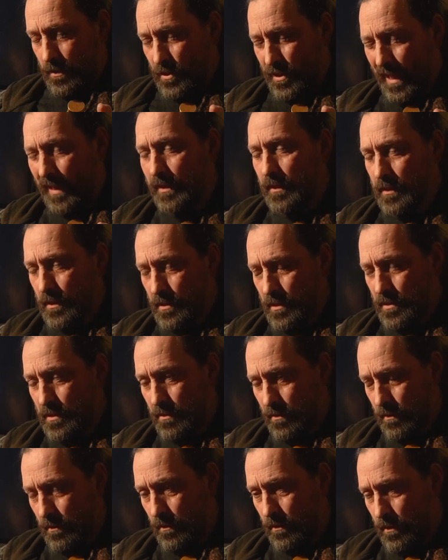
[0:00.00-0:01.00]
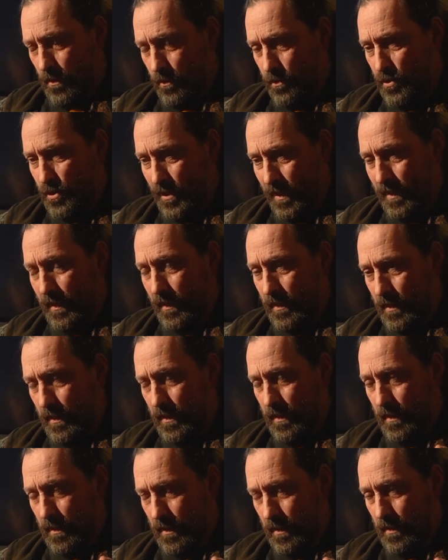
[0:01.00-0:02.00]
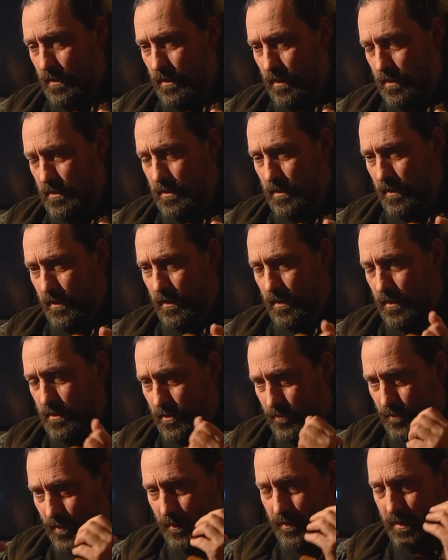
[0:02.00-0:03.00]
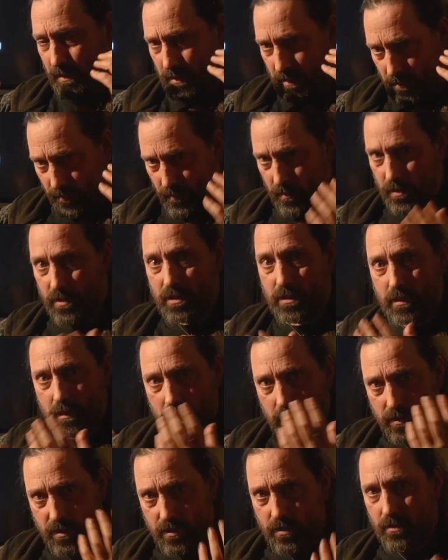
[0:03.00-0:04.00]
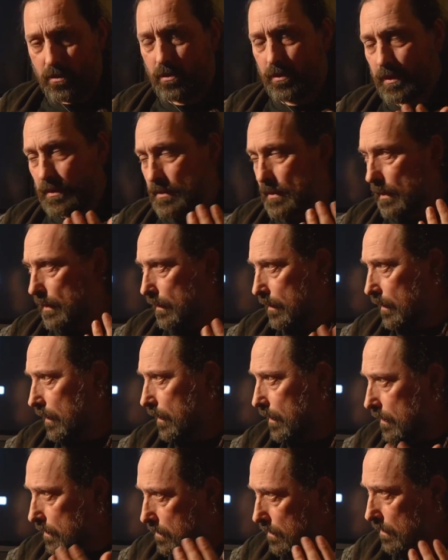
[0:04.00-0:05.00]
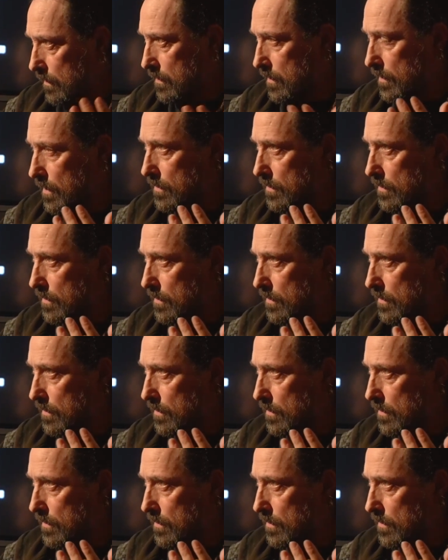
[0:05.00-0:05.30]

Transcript: seanchas or, or seanchaí. It's like, it's a very different style of storytelling. Like it's, it's,